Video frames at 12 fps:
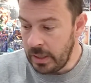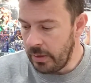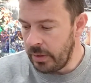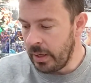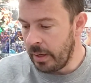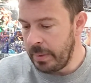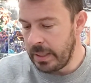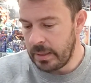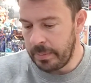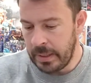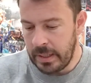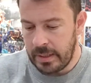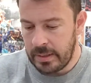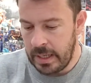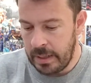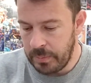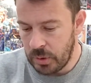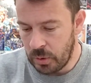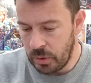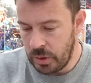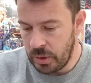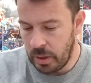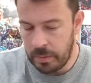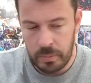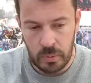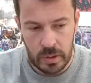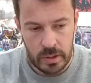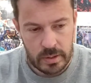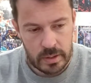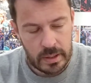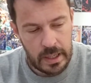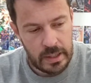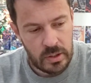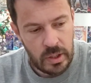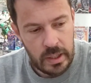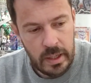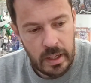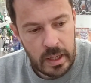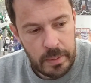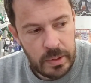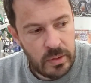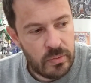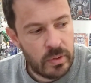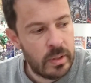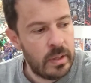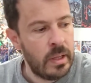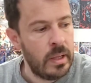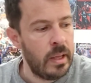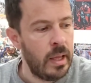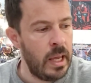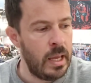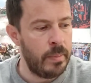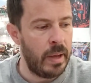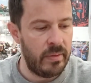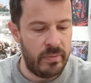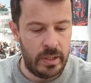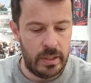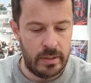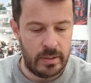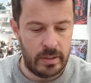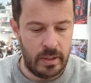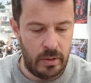The other thing I picked up in that same toy shop was actually a couple of He-Man figures.